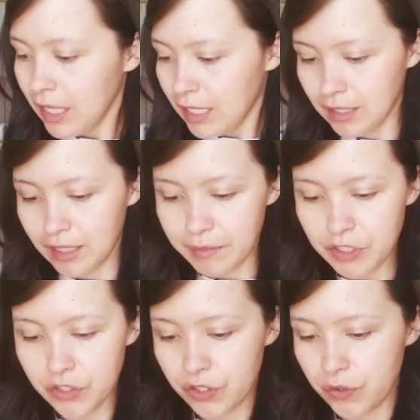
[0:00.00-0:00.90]
let me
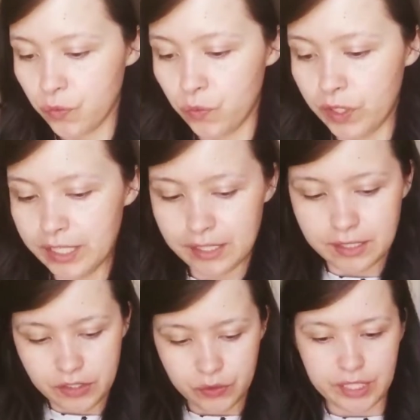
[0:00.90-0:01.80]
show you what
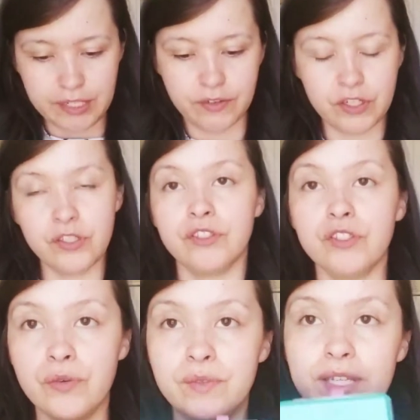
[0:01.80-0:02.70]
you'll need first. So
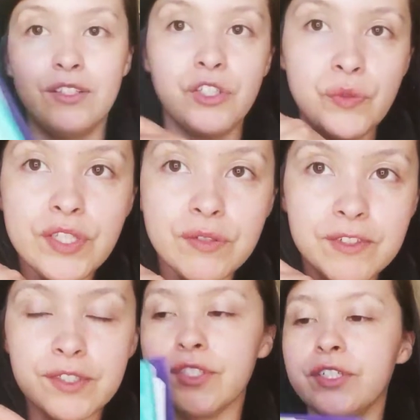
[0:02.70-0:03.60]
get a 2-inch
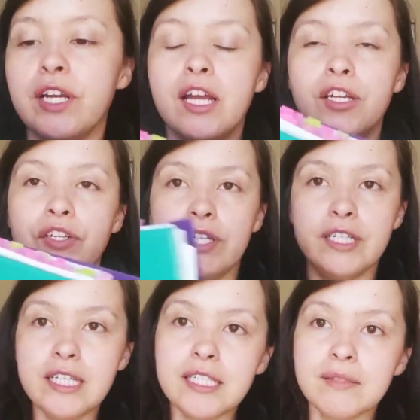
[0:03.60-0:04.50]
folder. You're going to
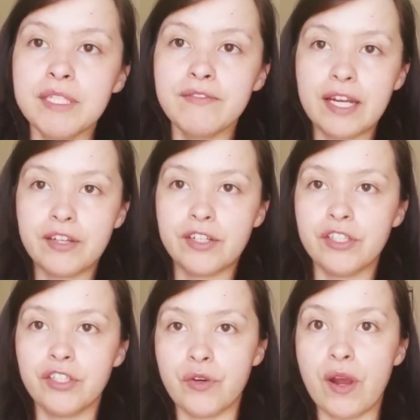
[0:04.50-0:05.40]
need some
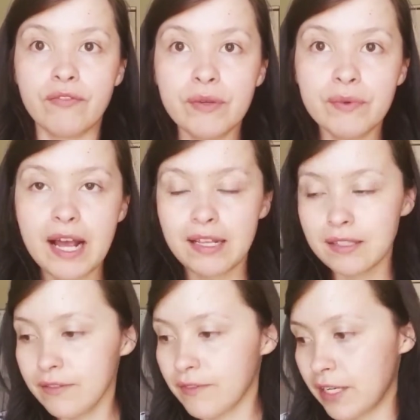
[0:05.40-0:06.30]
dividers. You know, everyone has
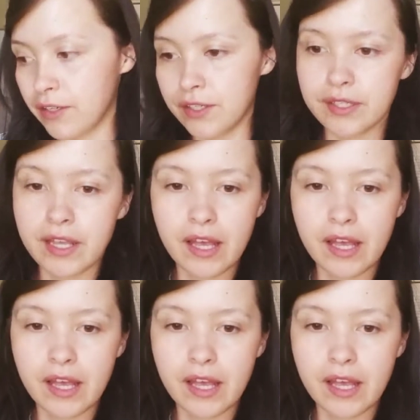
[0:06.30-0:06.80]
dividers.